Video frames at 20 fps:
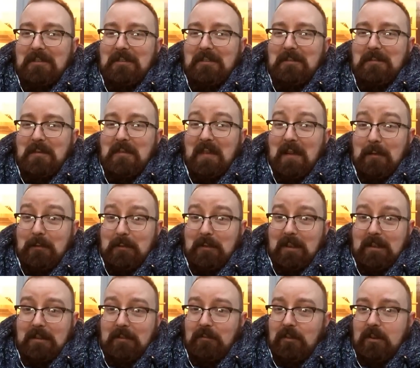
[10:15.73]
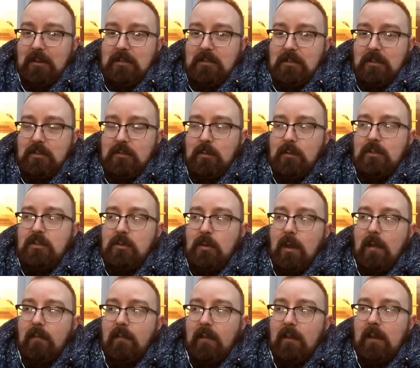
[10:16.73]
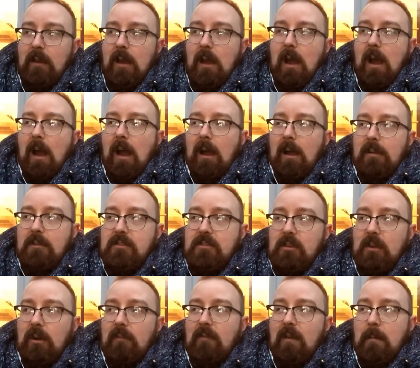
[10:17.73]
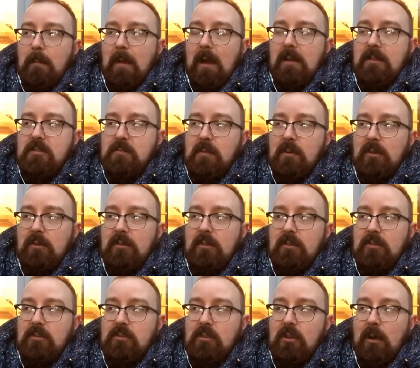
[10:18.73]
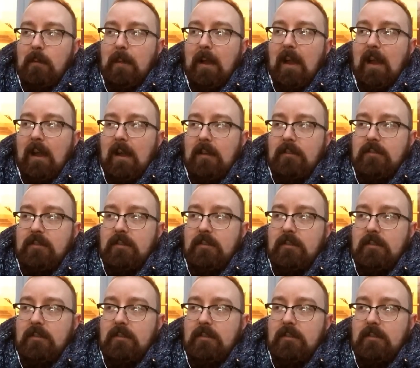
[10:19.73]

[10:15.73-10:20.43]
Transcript: without doing any research whatsoever, I saw that my smoking shop had